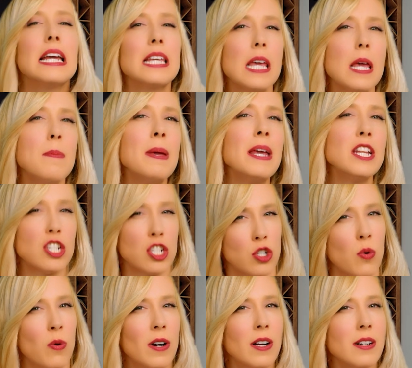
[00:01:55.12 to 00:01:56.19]
Keeping it
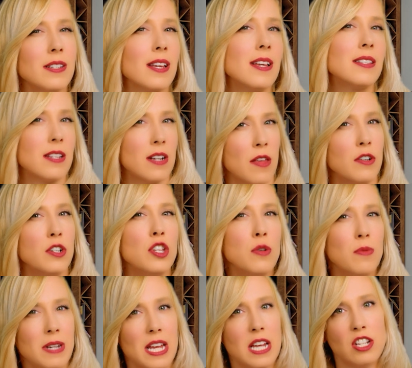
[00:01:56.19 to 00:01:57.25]
short is another
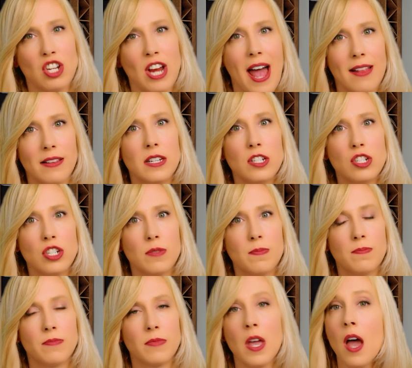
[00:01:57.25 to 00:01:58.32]
unique challenge.
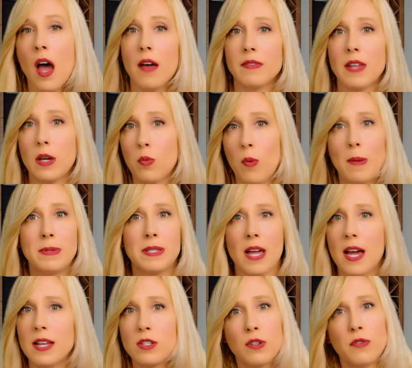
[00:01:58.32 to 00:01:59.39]
Unlike
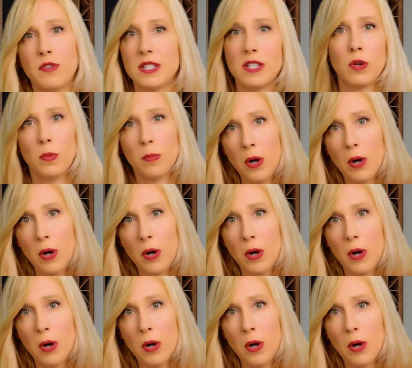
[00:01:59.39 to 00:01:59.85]
websites or physical